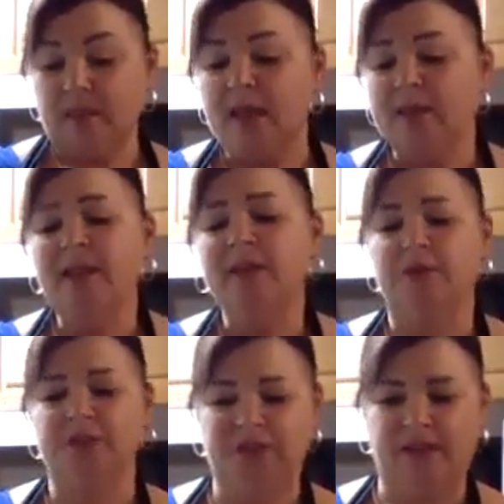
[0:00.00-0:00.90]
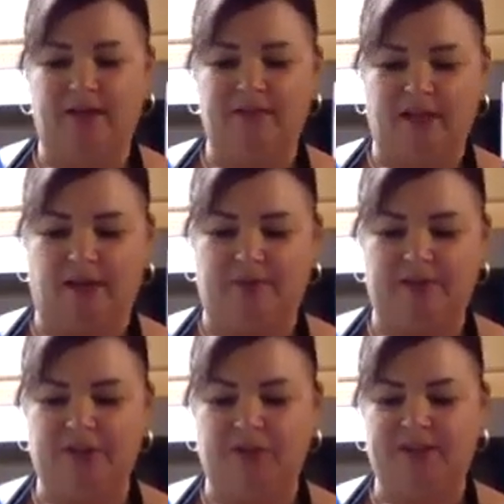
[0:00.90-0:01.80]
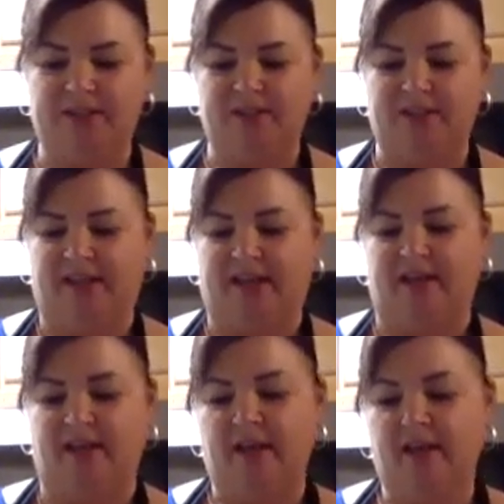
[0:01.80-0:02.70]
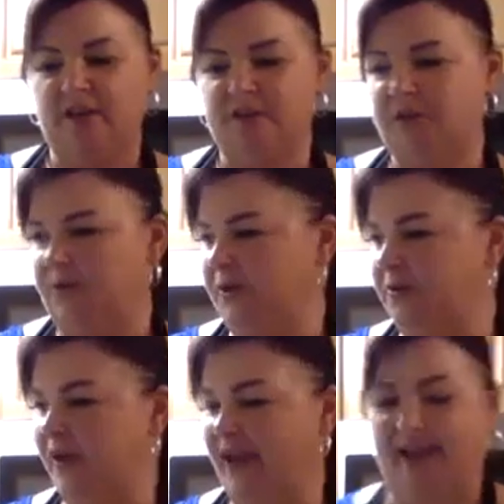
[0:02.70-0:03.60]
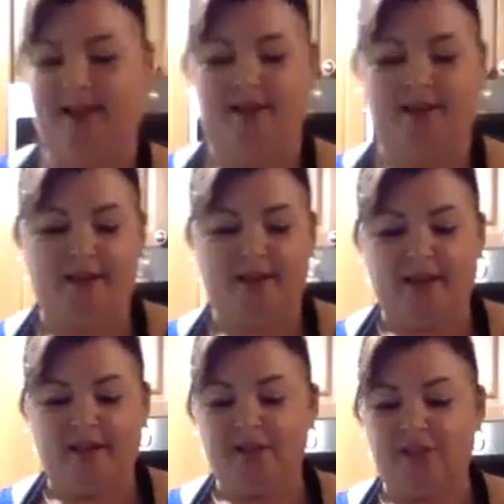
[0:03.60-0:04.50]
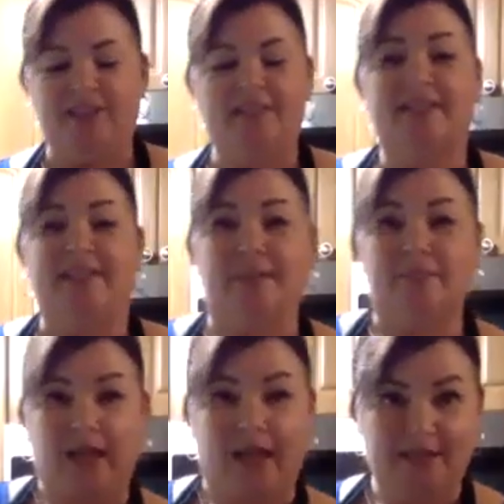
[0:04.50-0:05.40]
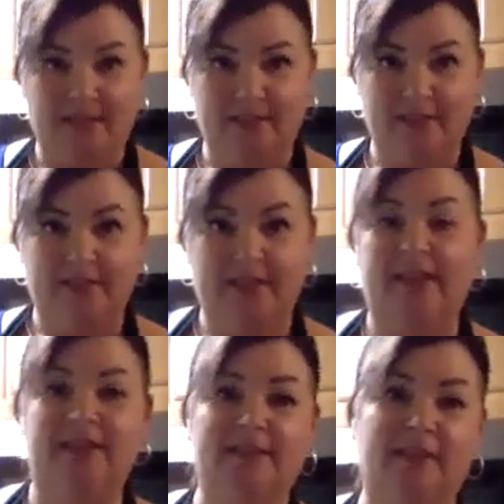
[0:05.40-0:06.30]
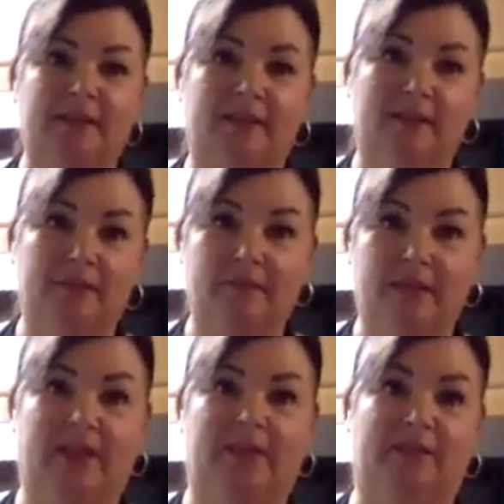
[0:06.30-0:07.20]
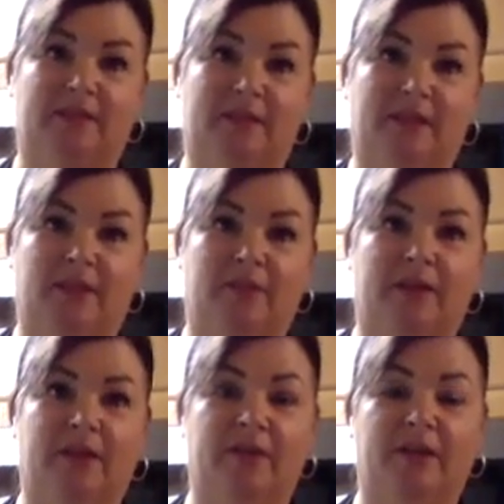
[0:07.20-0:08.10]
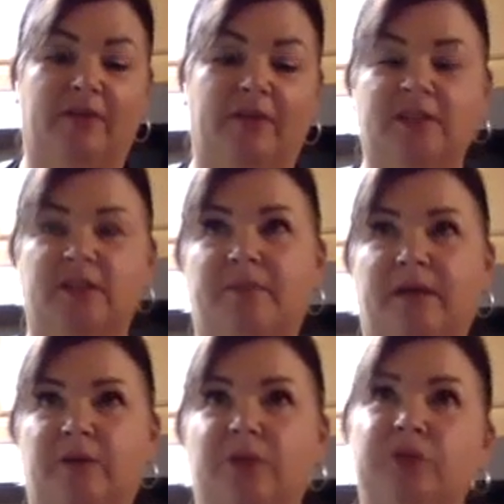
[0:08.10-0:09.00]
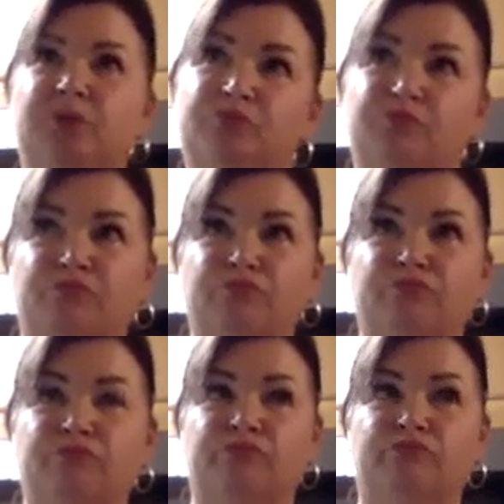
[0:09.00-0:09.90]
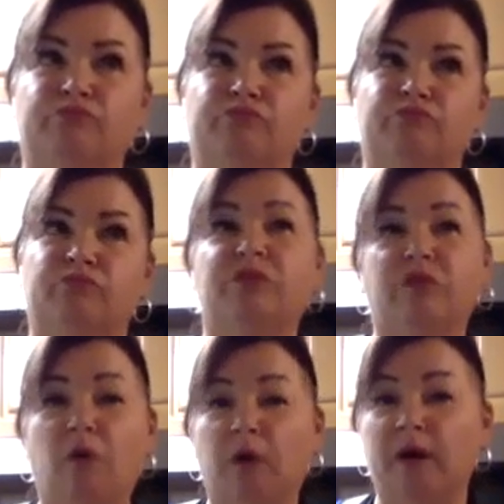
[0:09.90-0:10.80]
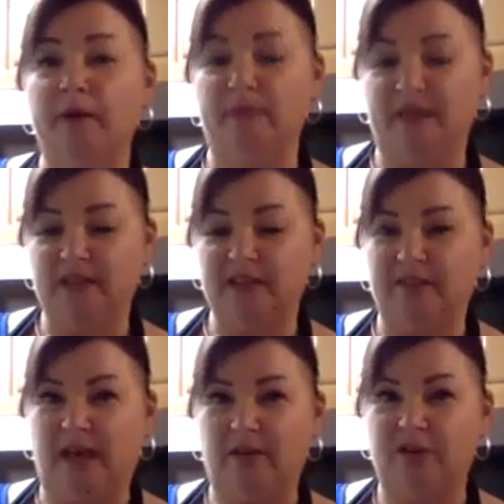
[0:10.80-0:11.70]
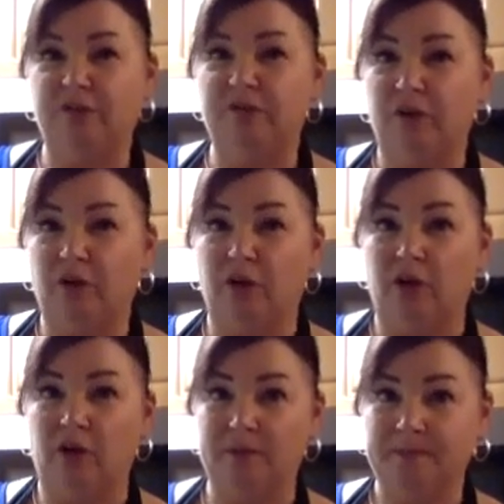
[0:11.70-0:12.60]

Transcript: And then of course you have a couple of choices again. So you can just steam that. Takes minutes in the microwave. It's about mm, four minutes if that was full.